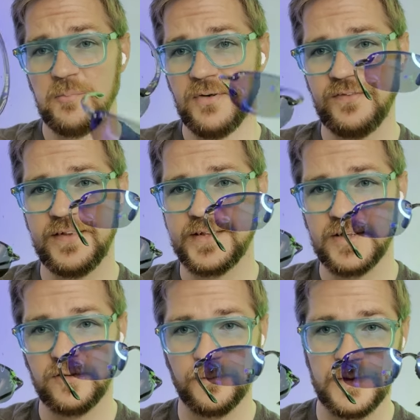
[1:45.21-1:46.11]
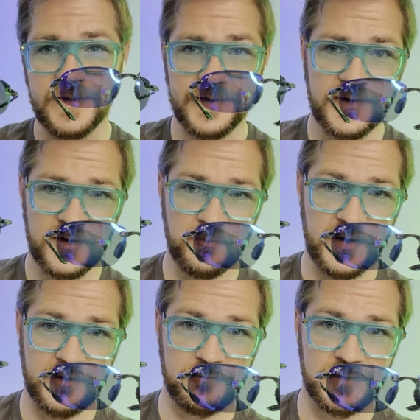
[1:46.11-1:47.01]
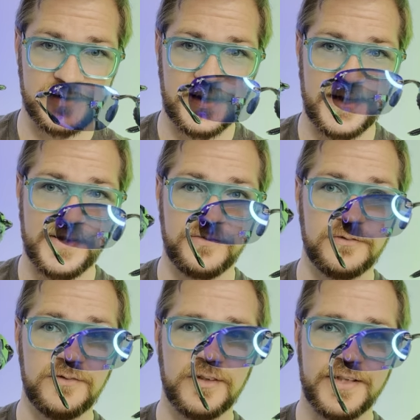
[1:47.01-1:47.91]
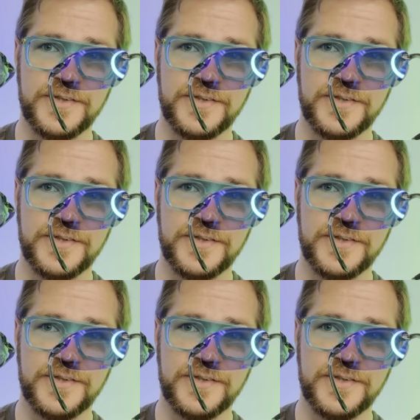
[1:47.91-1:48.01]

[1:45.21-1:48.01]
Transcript: Both these colorways make a really nice cool look.